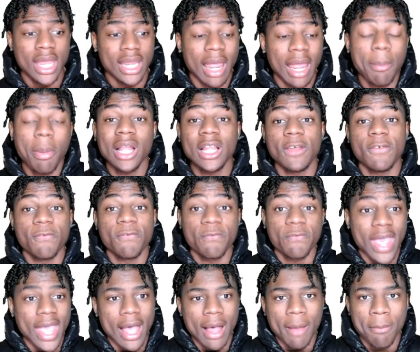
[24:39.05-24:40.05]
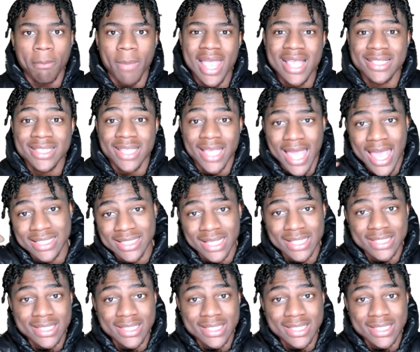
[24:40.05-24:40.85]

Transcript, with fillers: They probably fit amazing as a